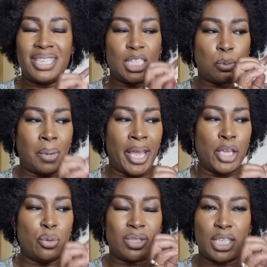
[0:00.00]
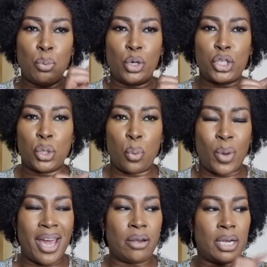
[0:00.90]
display. You see what you're
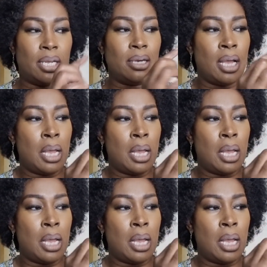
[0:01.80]
wearing.